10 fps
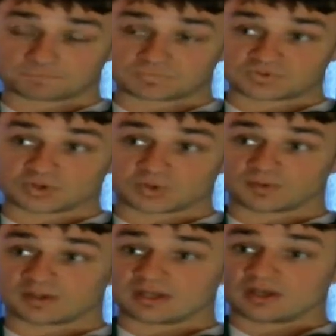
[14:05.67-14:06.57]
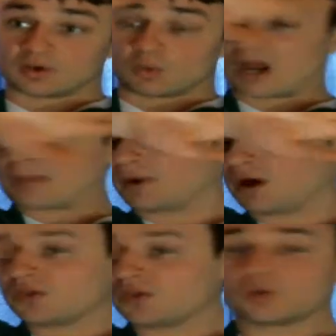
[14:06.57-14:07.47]
So wipe
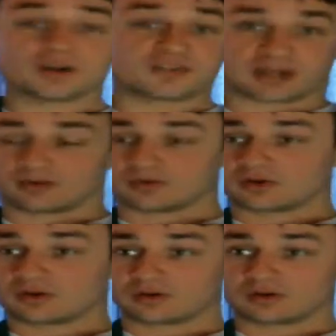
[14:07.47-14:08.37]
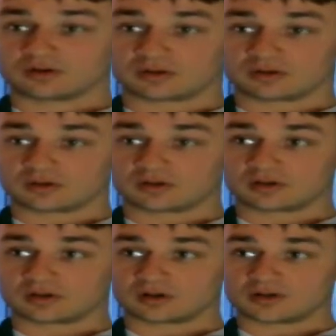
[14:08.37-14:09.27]
all the words out.
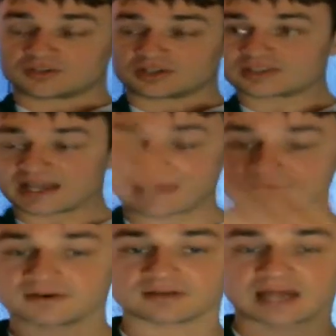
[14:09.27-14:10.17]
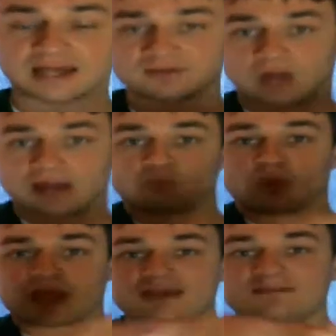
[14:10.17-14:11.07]
Just have a
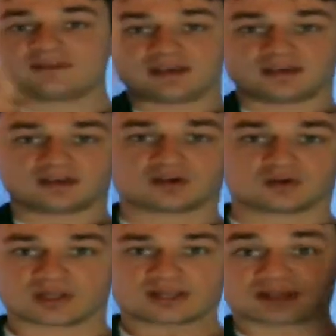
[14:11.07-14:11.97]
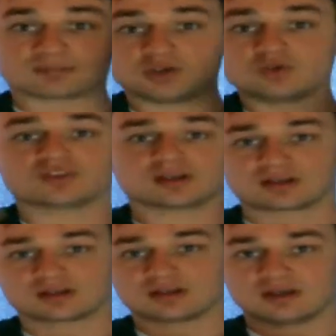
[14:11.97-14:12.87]
wavy, like music,
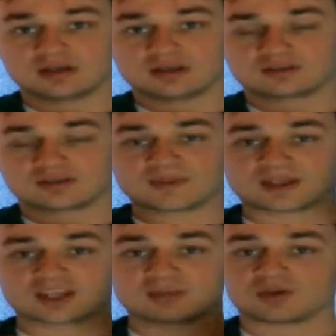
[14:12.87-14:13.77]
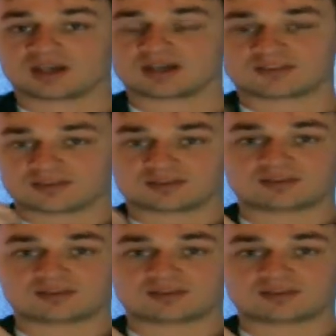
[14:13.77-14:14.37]
something that communicates to